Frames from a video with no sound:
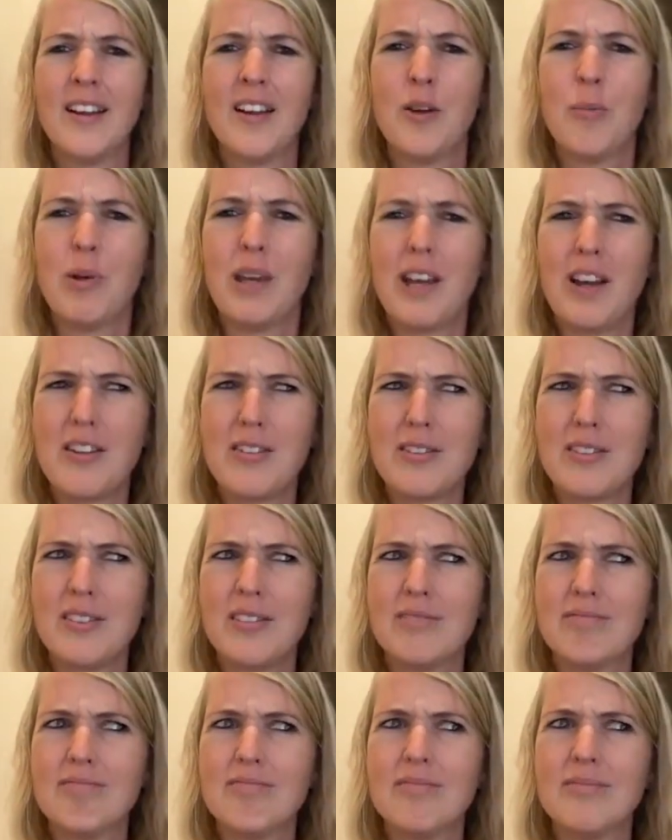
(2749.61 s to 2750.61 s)
Because
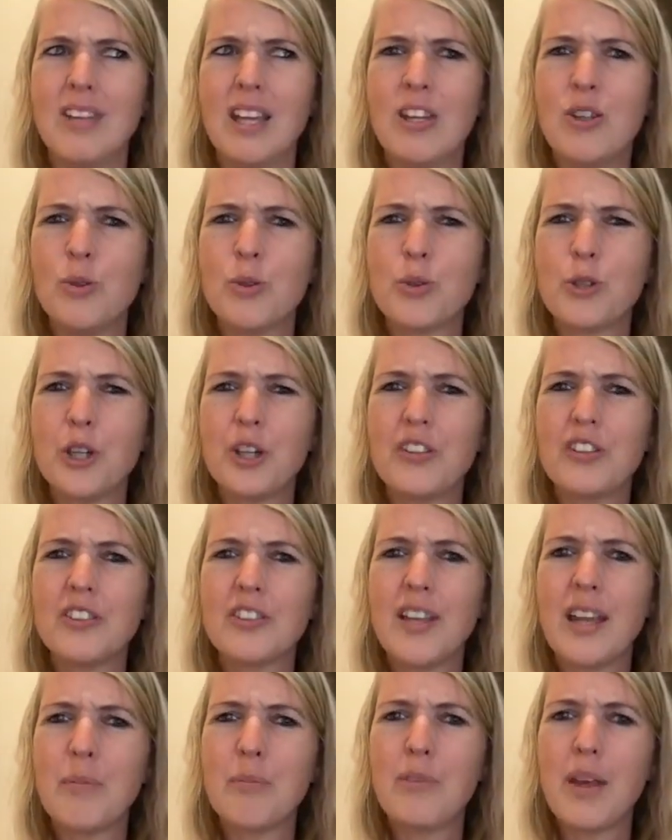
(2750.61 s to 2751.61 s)
they use all the
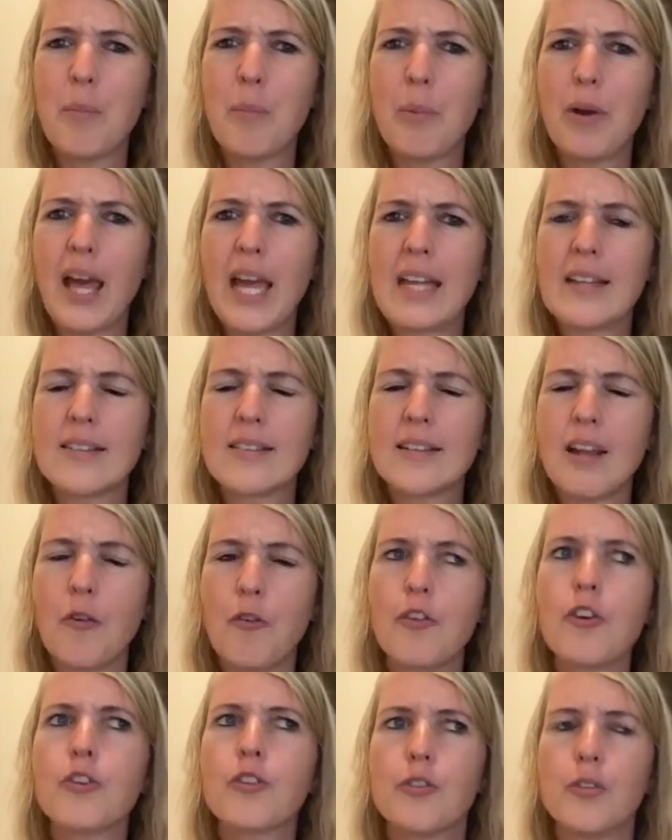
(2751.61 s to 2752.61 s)
same templates. Now,
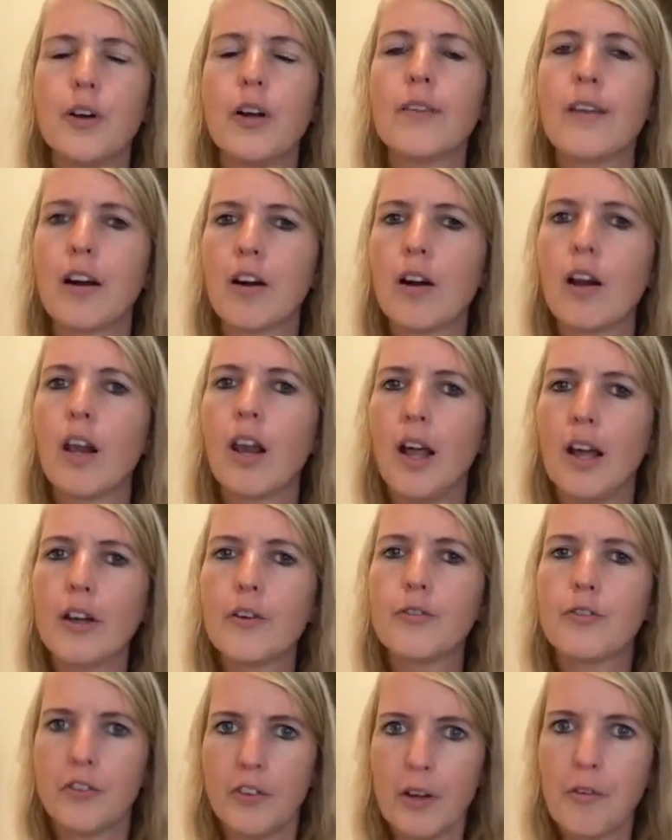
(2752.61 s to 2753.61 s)
first of all, there are a lot
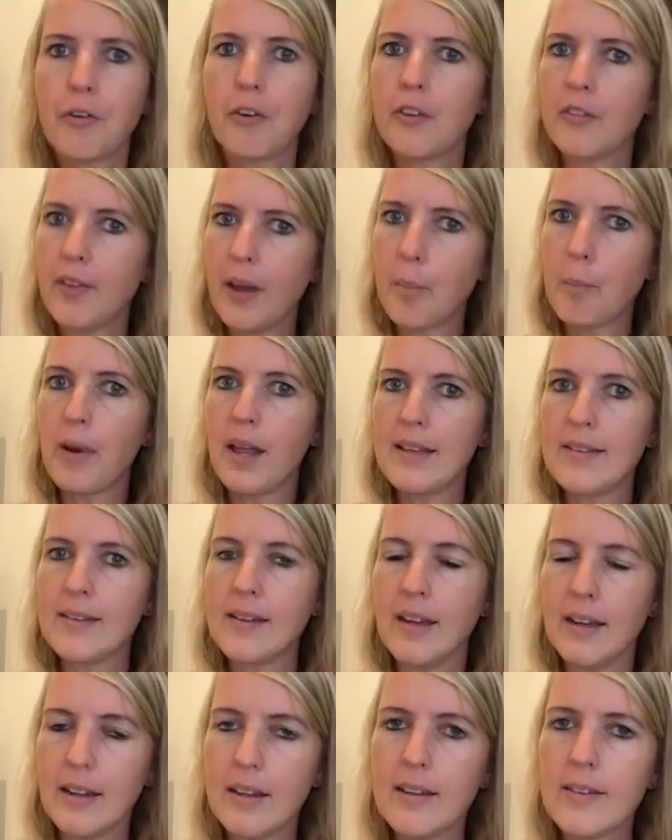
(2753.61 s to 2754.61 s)
of different templates
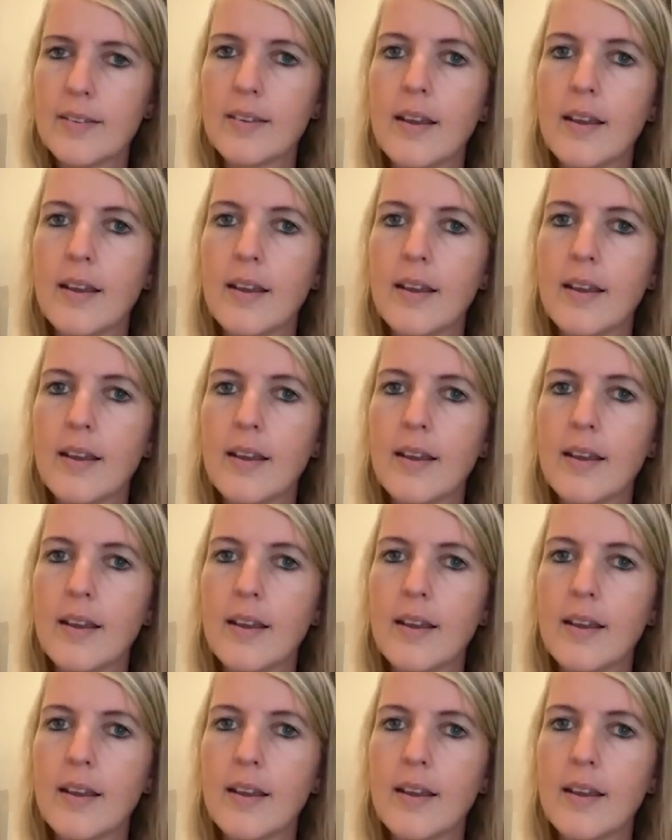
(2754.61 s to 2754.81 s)
in it,